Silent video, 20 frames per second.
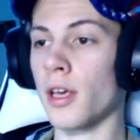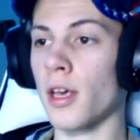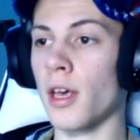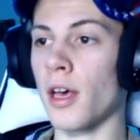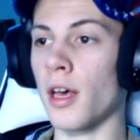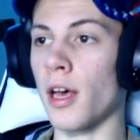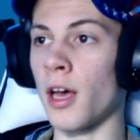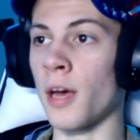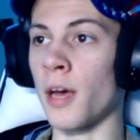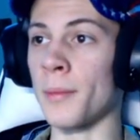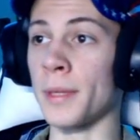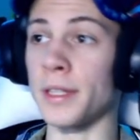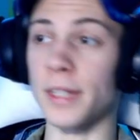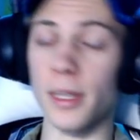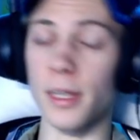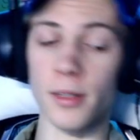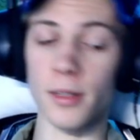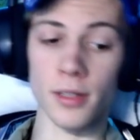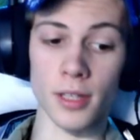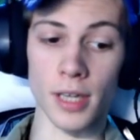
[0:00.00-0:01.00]
And
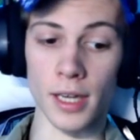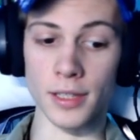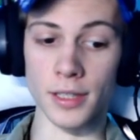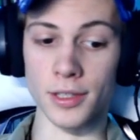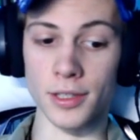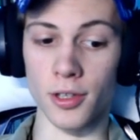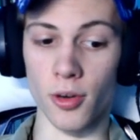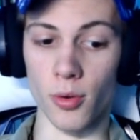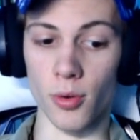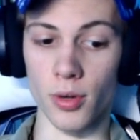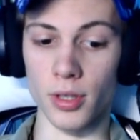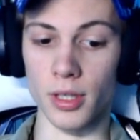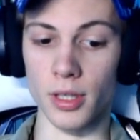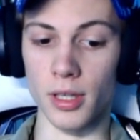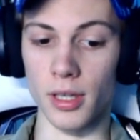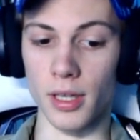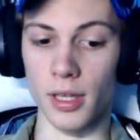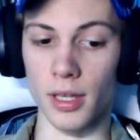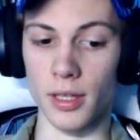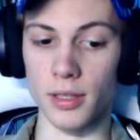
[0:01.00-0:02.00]
then the next thing you're going to
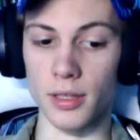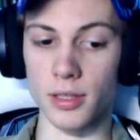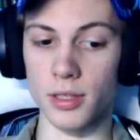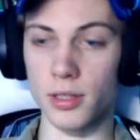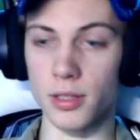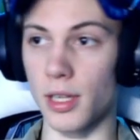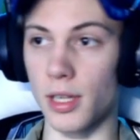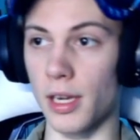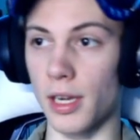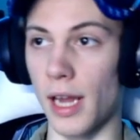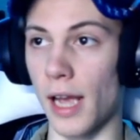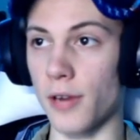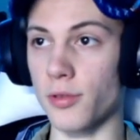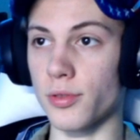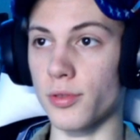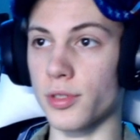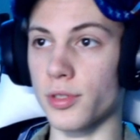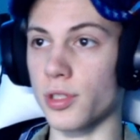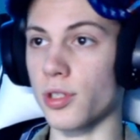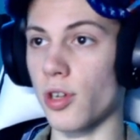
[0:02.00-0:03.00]
get is an
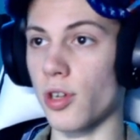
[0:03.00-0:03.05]
actual snow